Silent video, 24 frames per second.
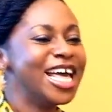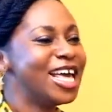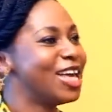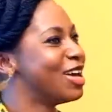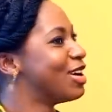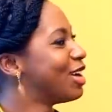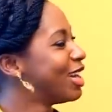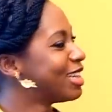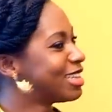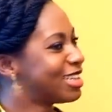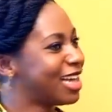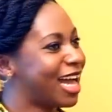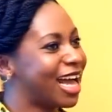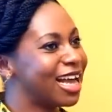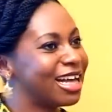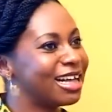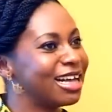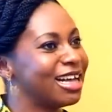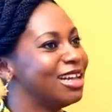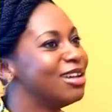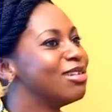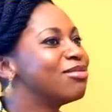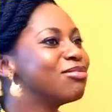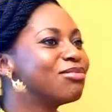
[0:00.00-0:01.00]
he was
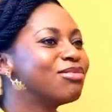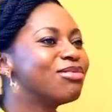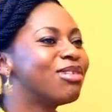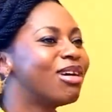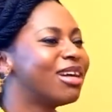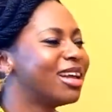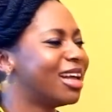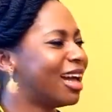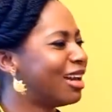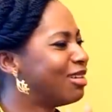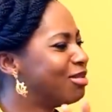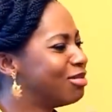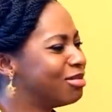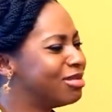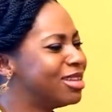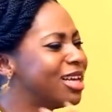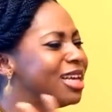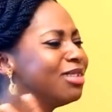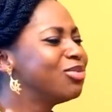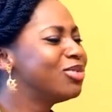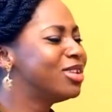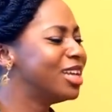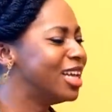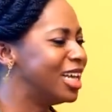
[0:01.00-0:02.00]
like, liar, no,
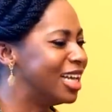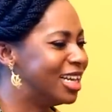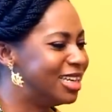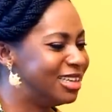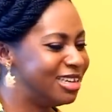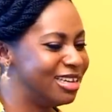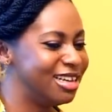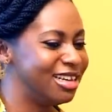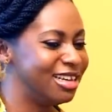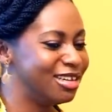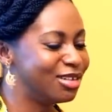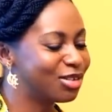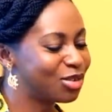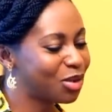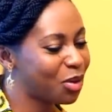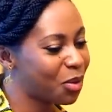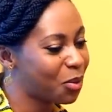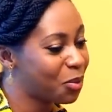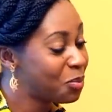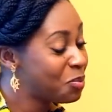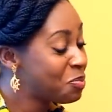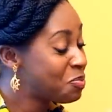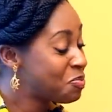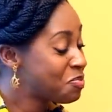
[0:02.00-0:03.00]
yeah,
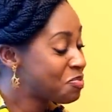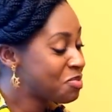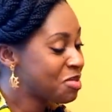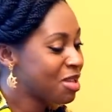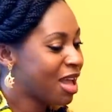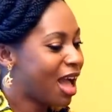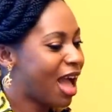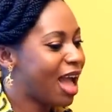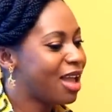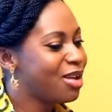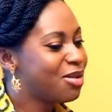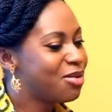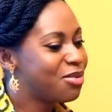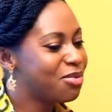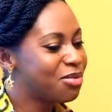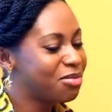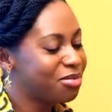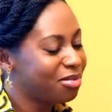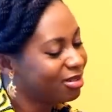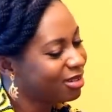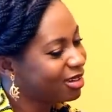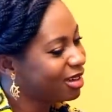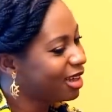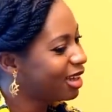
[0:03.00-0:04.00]
So I,
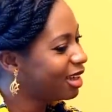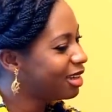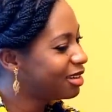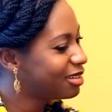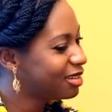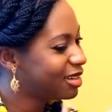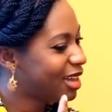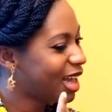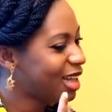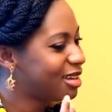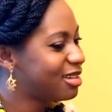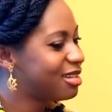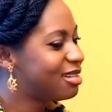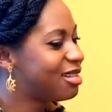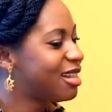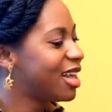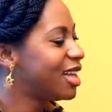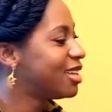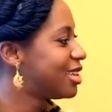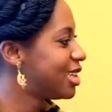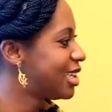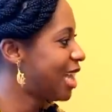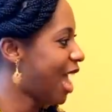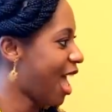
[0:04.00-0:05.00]
that
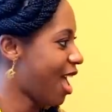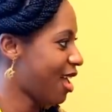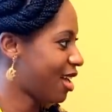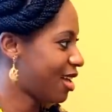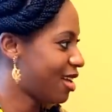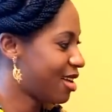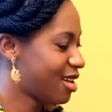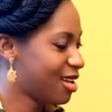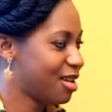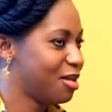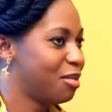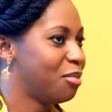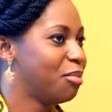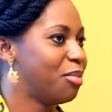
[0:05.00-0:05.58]
thing stuck.